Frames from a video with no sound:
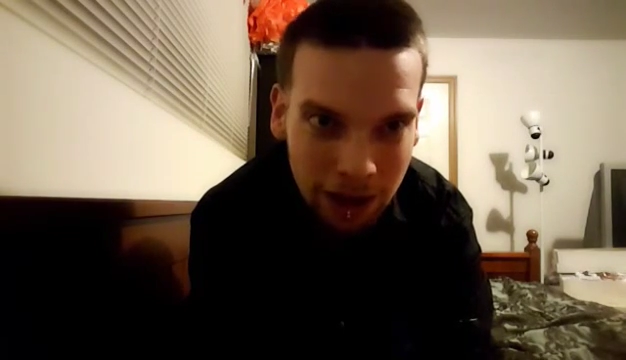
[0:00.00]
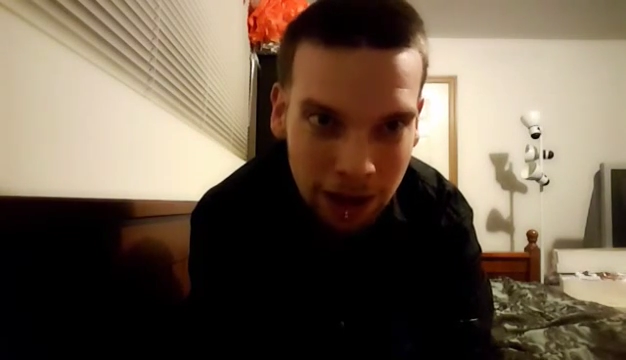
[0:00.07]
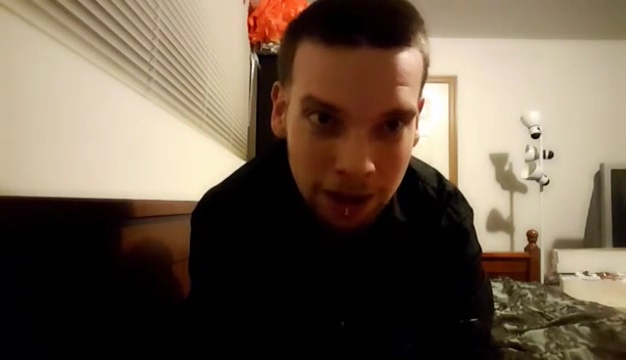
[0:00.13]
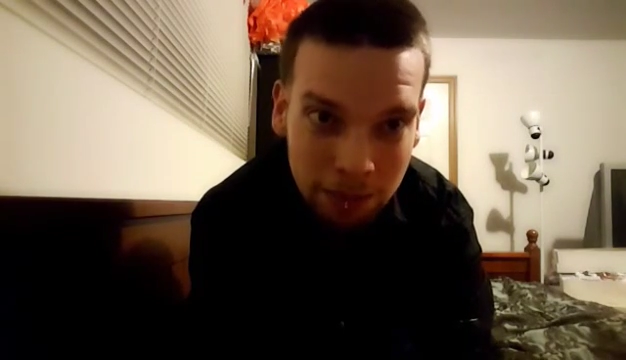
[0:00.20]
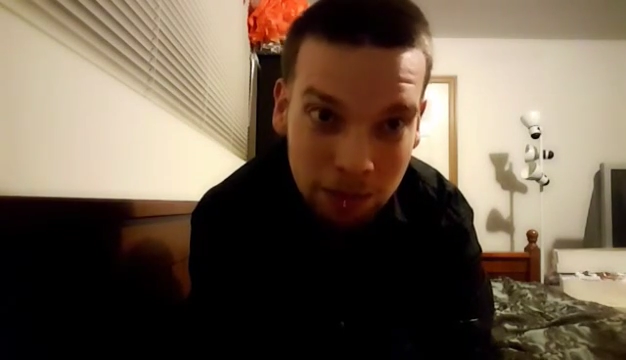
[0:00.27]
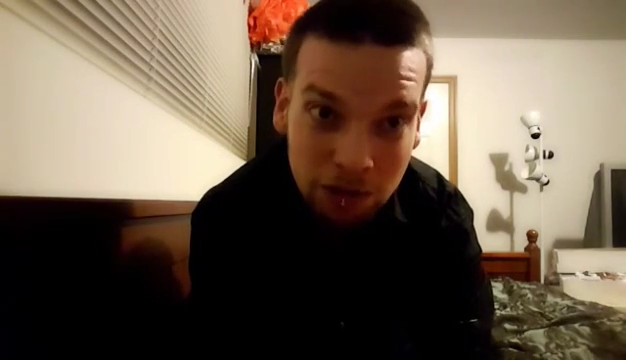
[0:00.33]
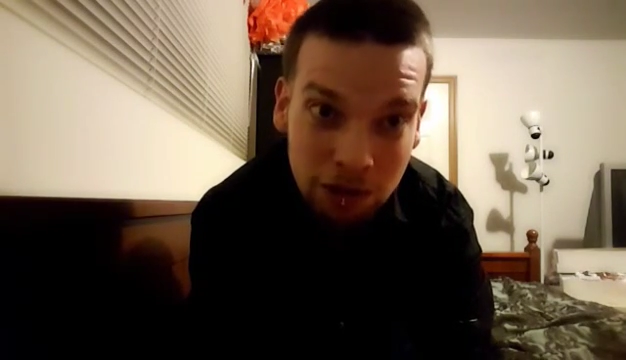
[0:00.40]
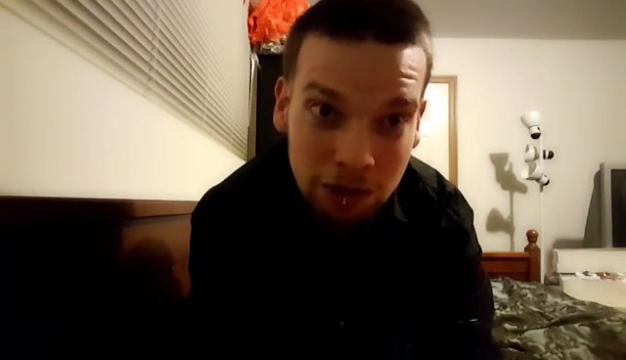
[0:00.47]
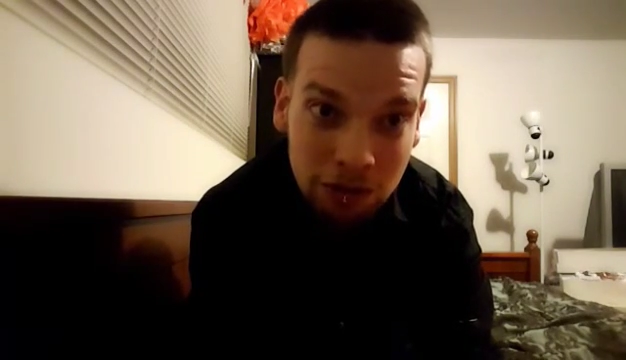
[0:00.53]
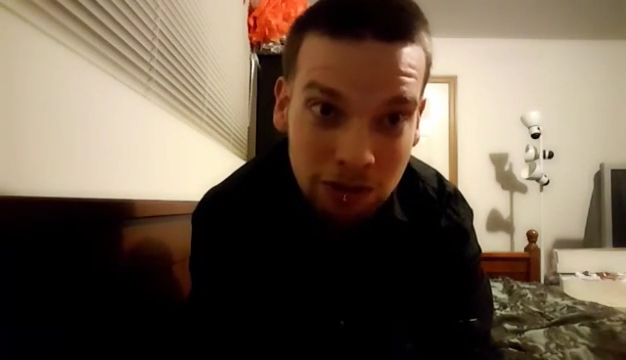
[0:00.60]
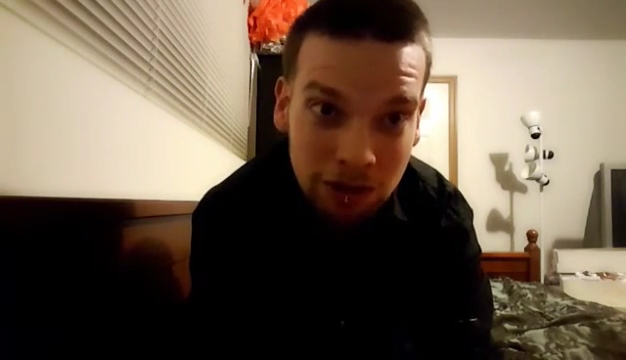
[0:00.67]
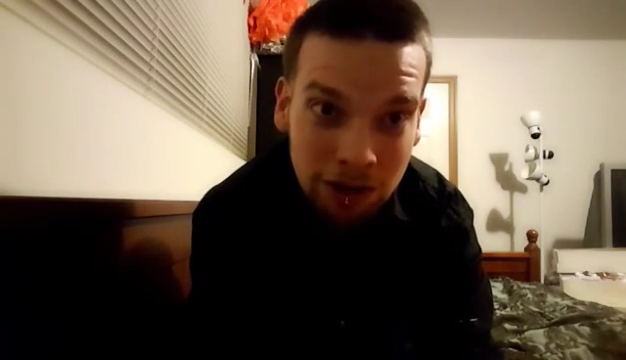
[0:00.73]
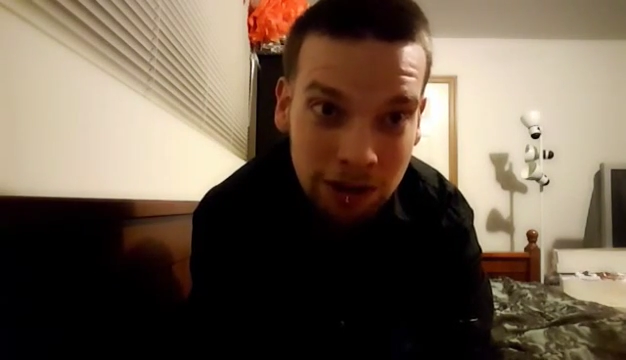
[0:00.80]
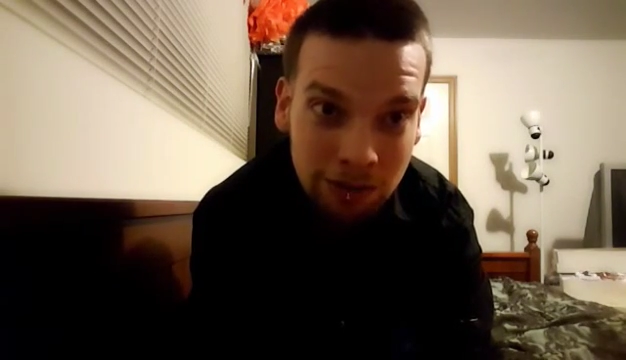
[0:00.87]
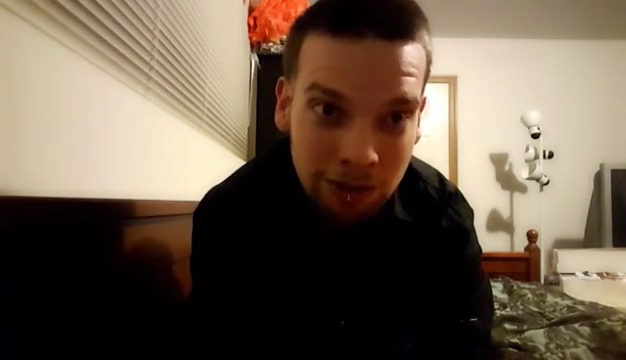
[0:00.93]
I'm so
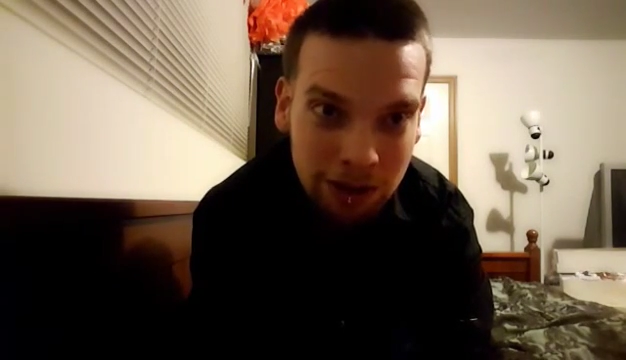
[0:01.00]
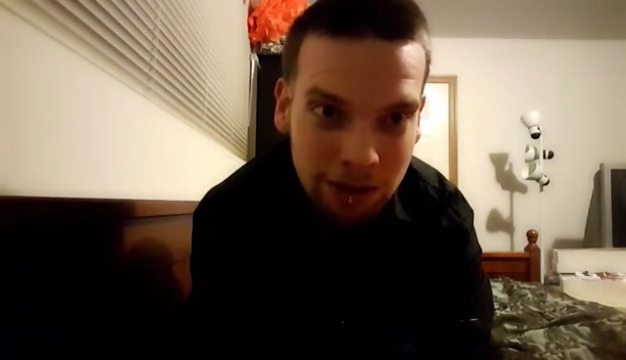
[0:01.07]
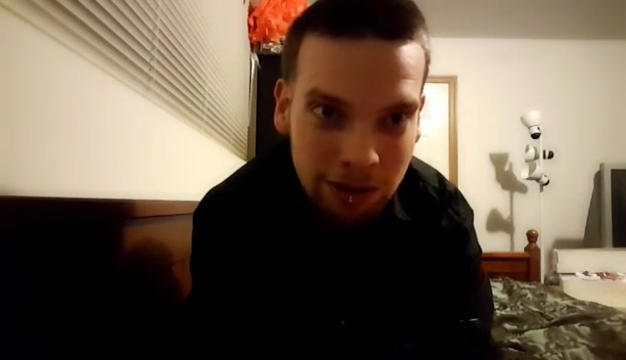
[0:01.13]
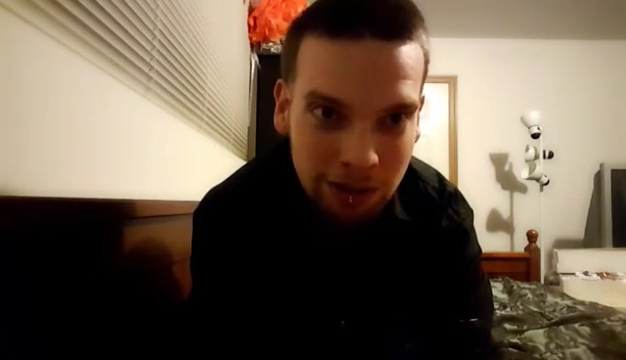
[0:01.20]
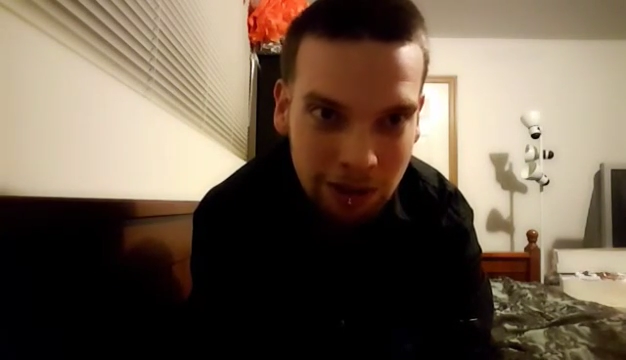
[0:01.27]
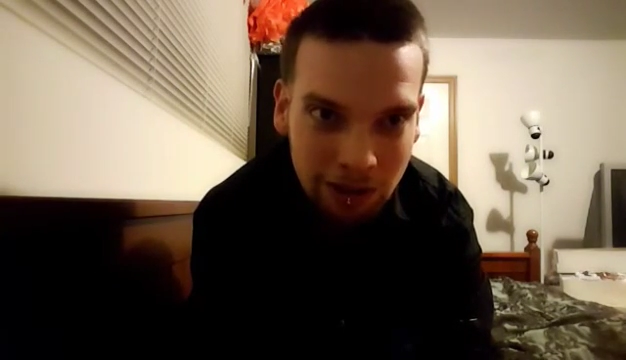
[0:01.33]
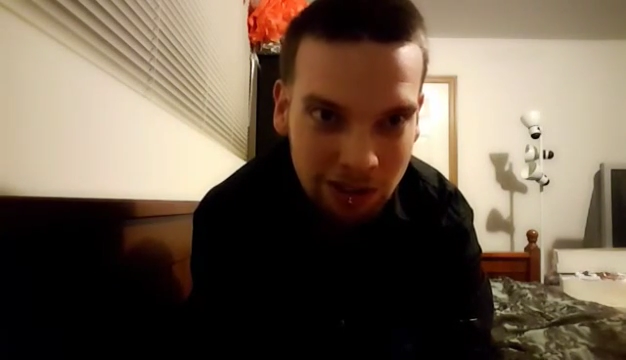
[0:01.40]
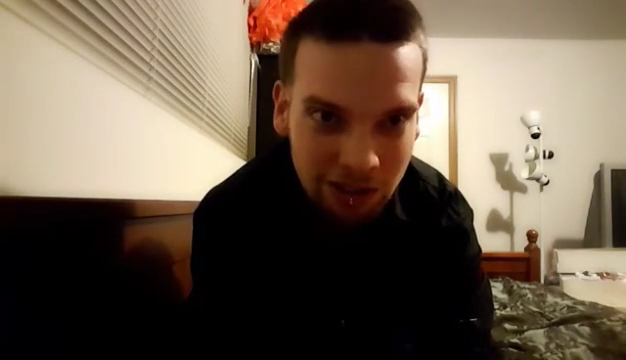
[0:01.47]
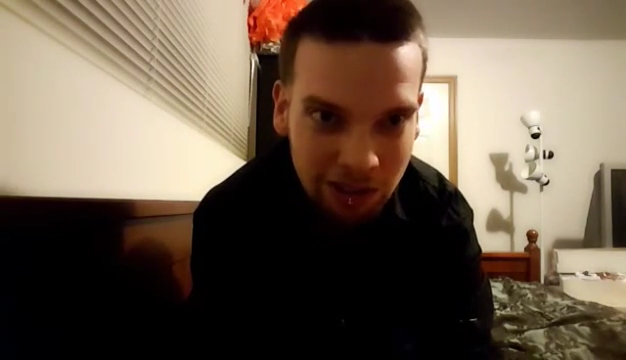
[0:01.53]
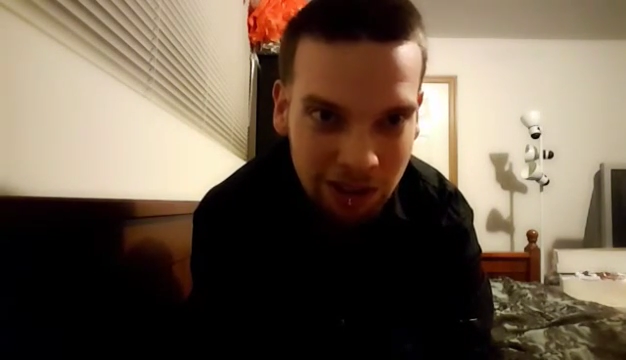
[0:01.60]
sorry for you. There's